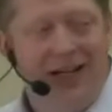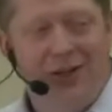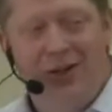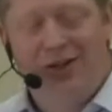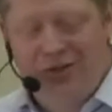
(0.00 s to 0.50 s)

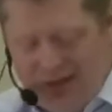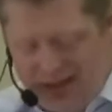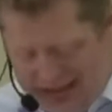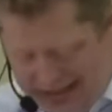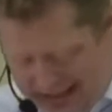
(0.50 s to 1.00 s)

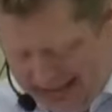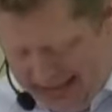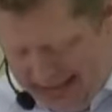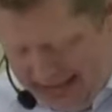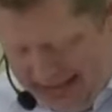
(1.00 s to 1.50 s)
idolatry
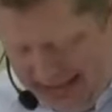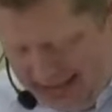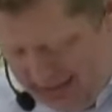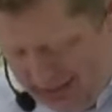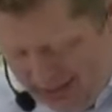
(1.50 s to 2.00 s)
and